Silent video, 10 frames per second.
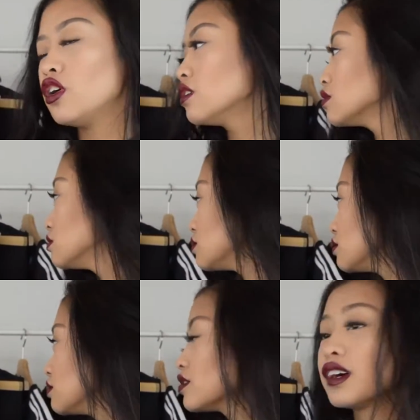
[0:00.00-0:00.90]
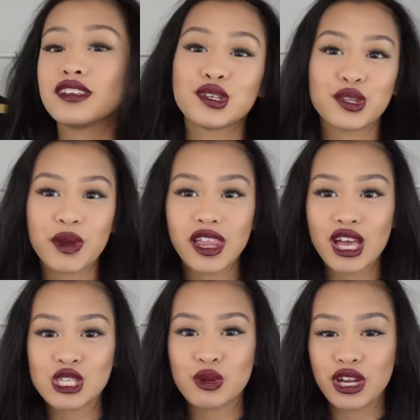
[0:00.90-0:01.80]
haul, because in my
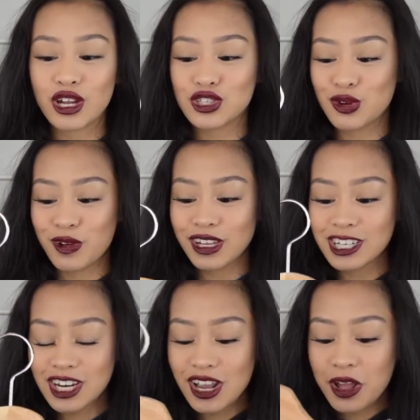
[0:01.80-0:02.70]
last one I got so much.